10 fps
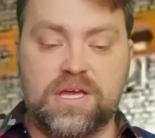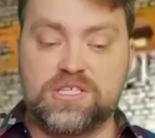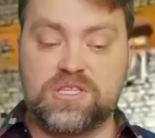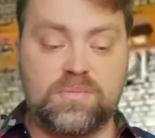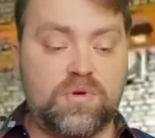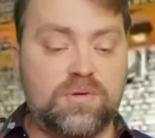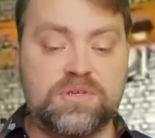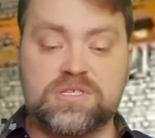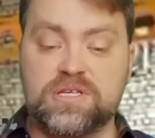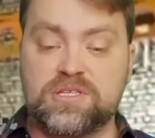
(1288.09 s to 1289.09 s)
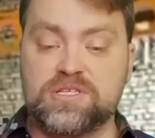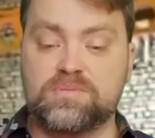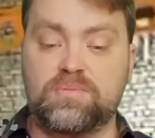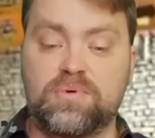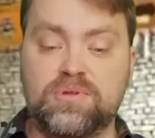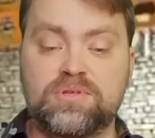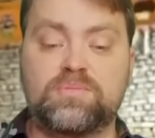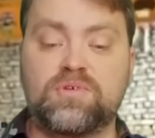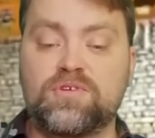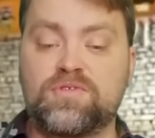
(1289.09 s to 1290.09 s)
As they promise, it is
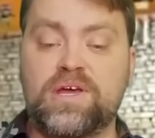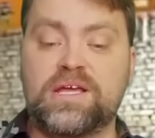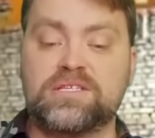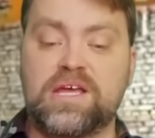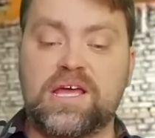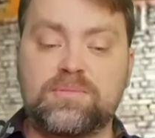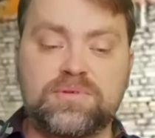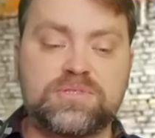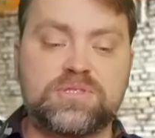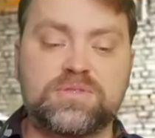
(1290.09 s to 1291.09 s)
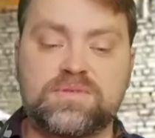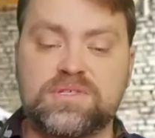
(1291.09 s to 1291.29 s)
bulletproof and able to